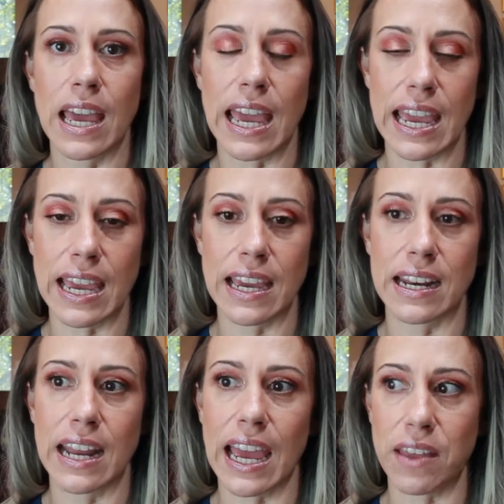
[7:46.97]

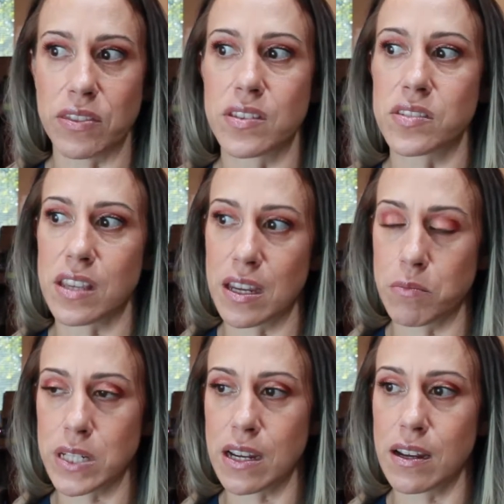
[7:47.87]
And at the same
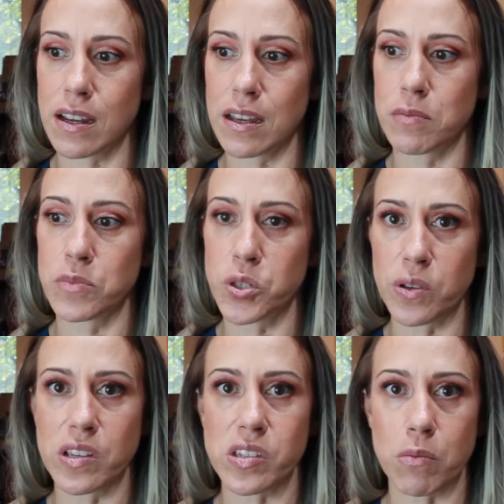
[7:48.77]
time,
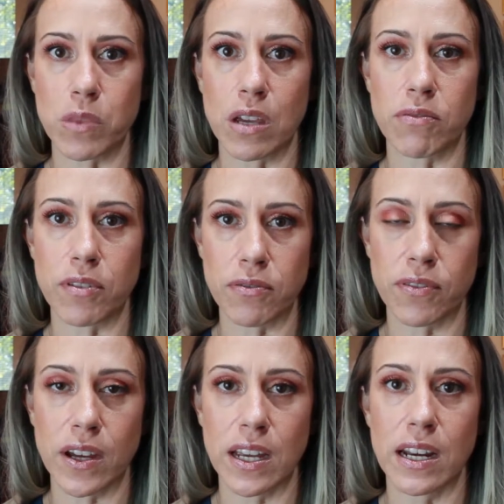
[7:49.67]
doing something for
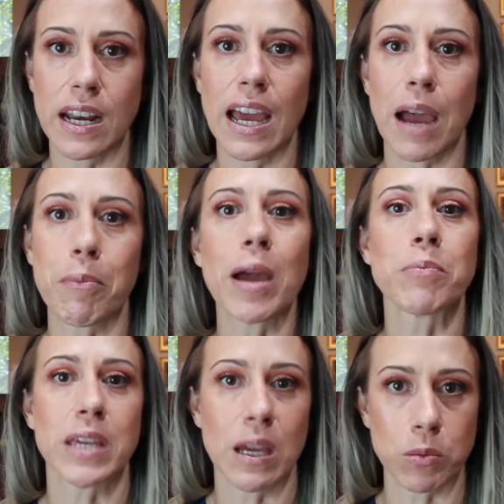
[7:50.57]
fun, I might
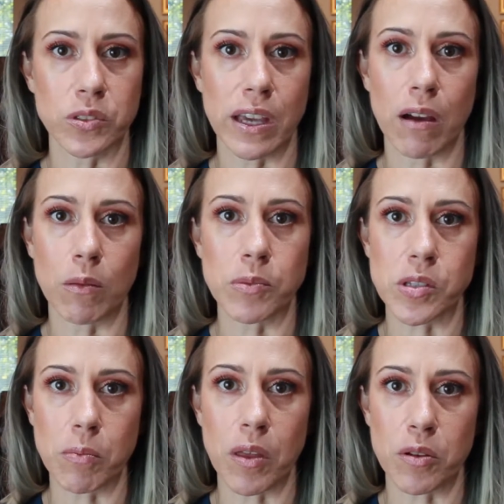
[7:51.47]
be able to help
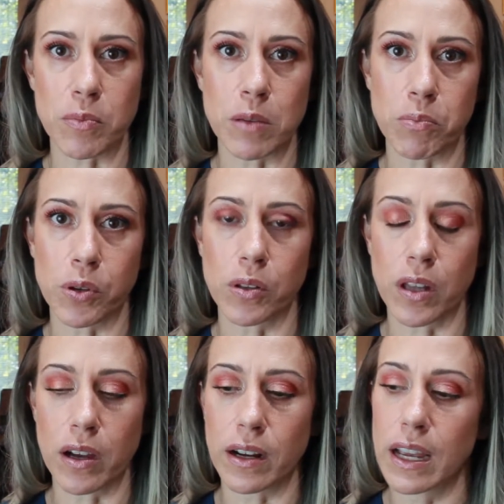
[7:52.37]
some other people
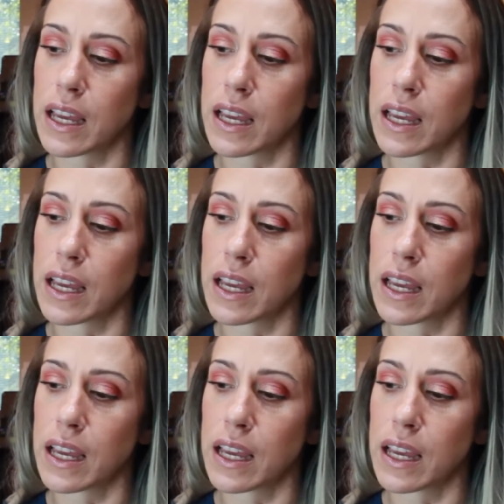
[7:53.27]
along.